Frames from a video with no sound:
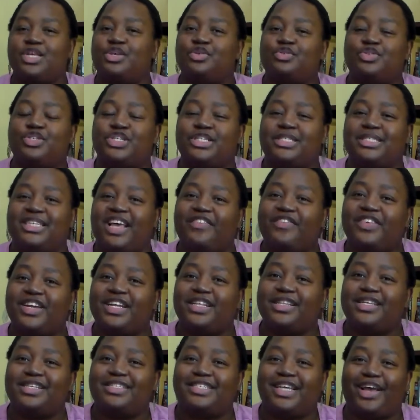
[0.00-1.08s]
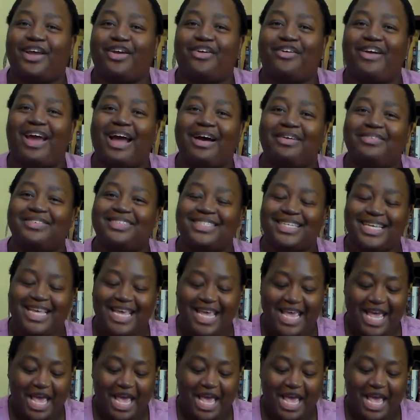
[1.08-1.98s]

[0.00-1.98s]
You should definitely check her out.